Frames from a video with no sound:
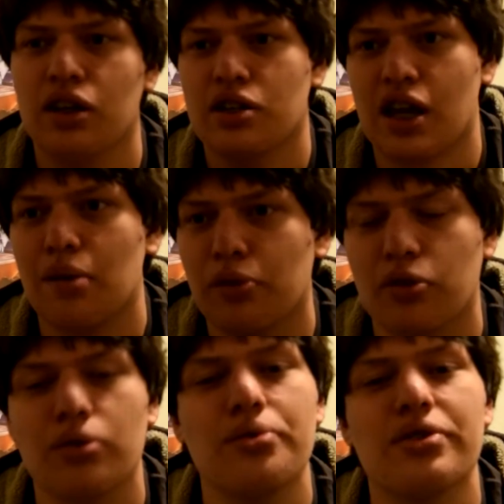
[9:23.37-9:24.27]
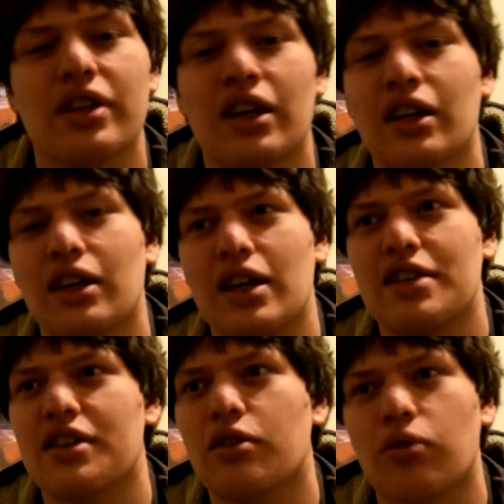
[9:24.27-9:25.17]
Tom Cruise
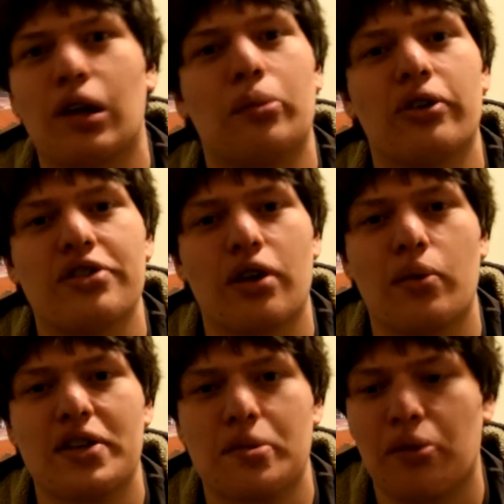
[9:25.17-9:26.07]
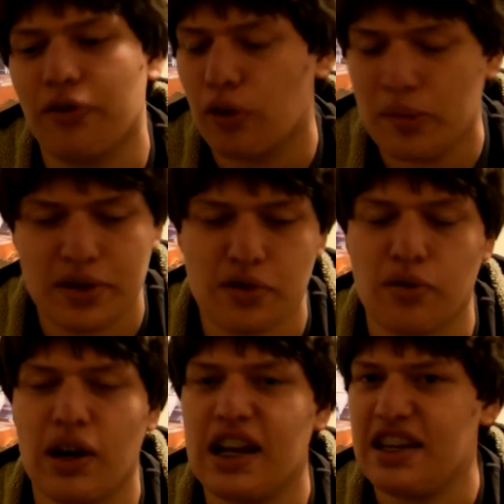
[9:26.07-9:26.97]
is incredible as always. The performance is
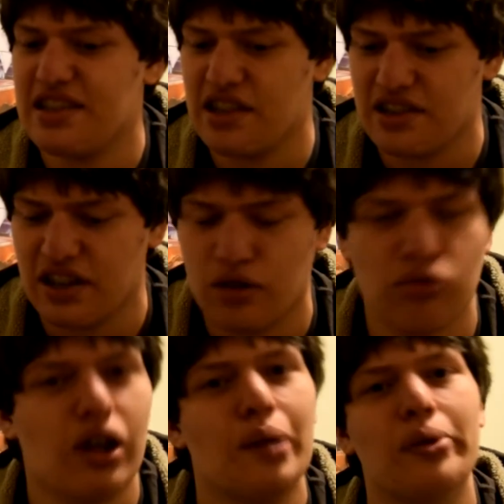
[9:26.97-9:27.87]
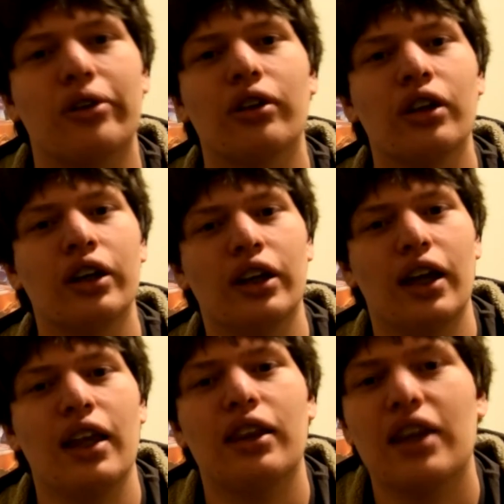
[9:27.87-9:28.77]
great. He does incredible
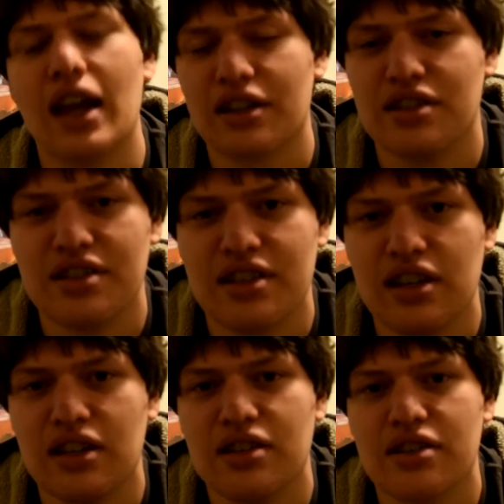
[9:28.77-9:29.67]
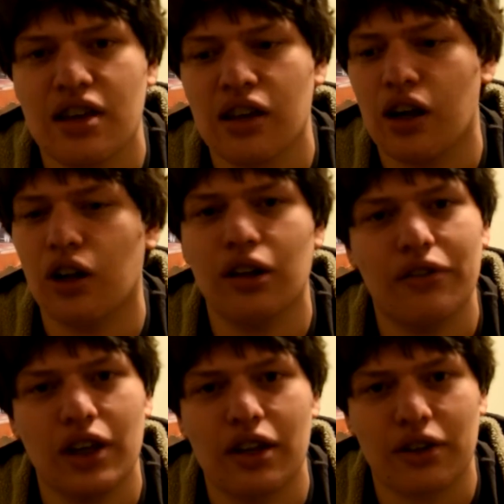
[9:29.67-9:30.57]
in the action scenes. All of
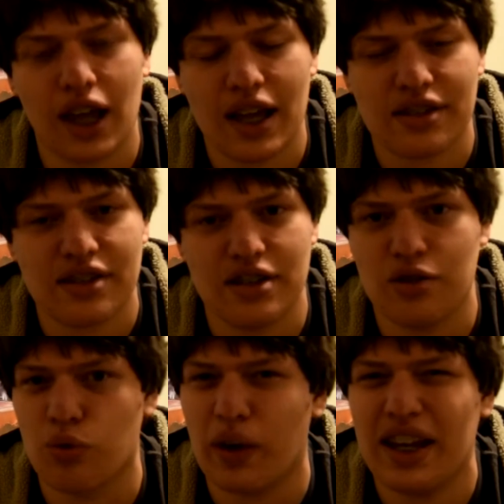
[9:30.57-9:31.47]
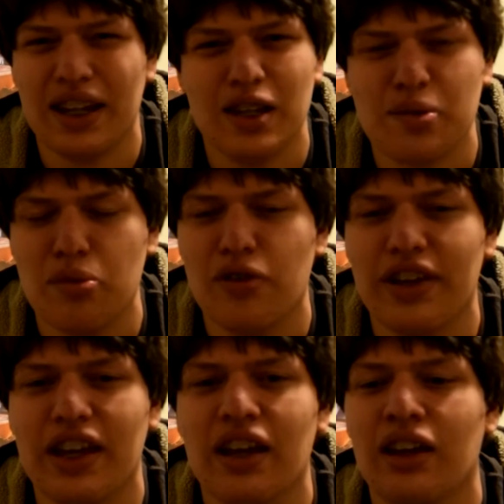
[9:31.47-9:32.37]
the other cast is great in this
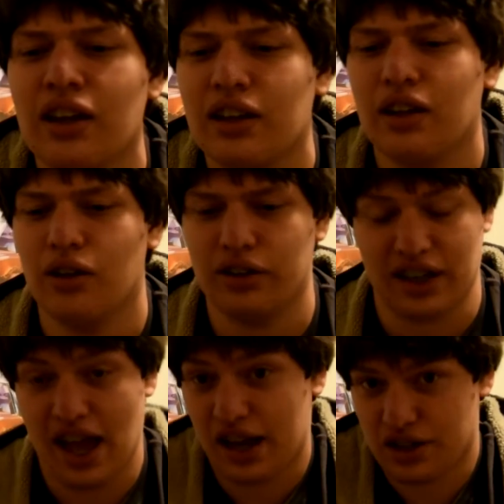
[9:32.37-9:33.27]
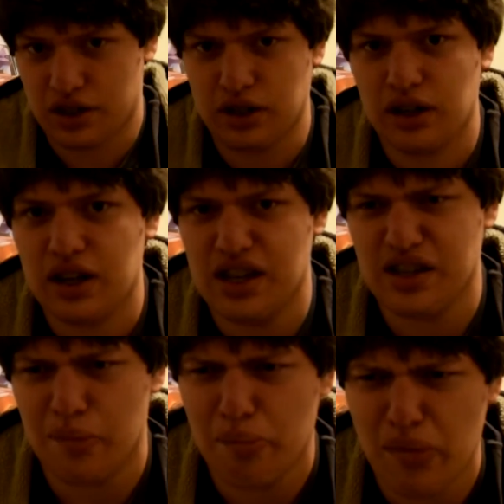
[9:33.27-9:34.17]
movie. The action is
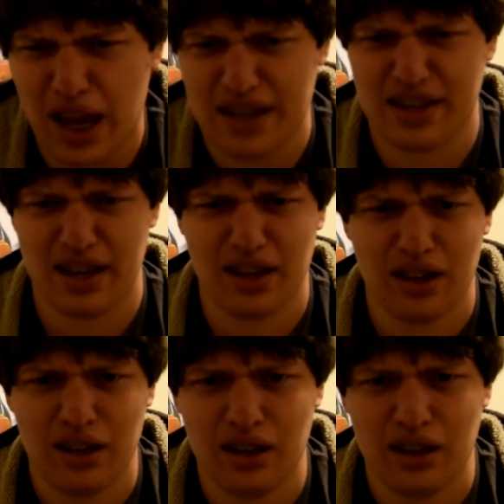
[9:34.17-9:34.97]
amazing.